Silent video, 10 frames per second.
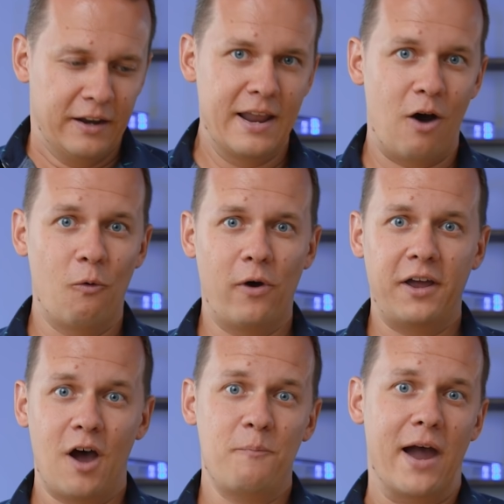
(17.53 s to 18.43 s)
Now, when
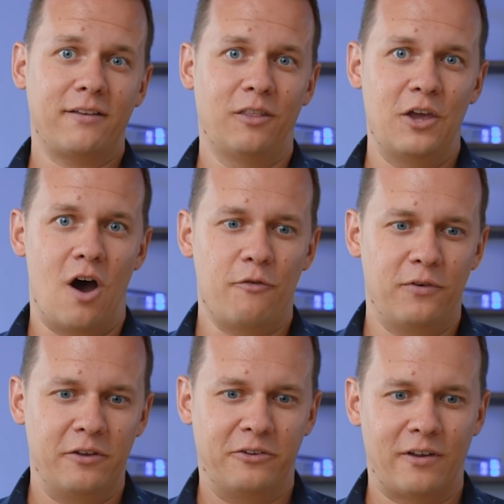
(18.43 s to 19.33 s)
I got back to the
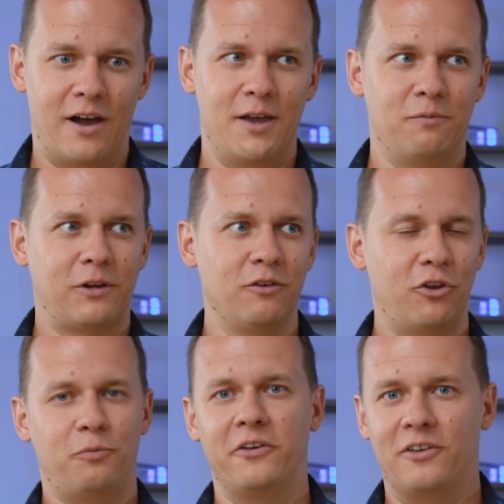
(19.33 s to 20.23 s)
office, I
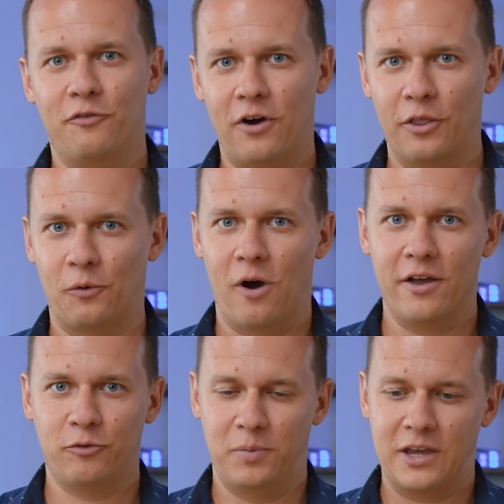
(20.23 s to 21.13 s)
convinced myself
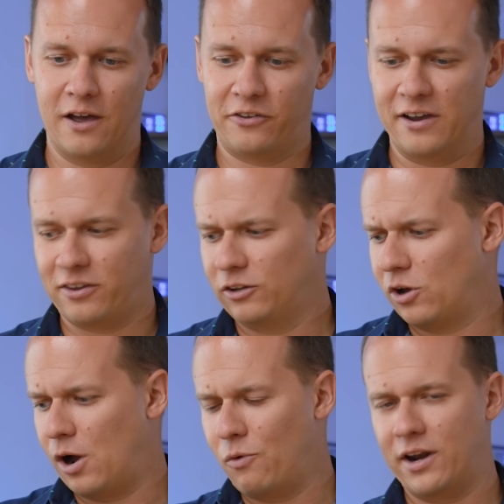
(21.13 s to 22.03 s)
otherwise because I said,
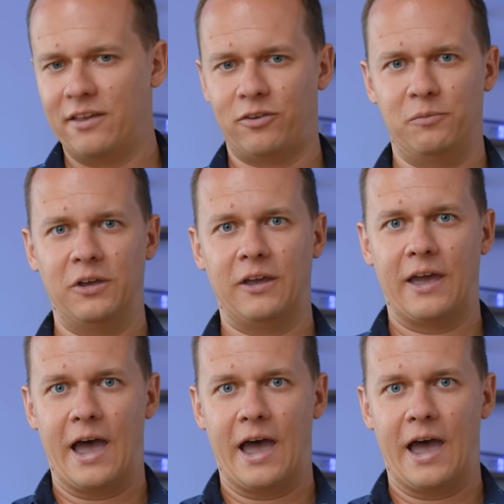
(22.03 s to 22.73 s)
look, I want to get something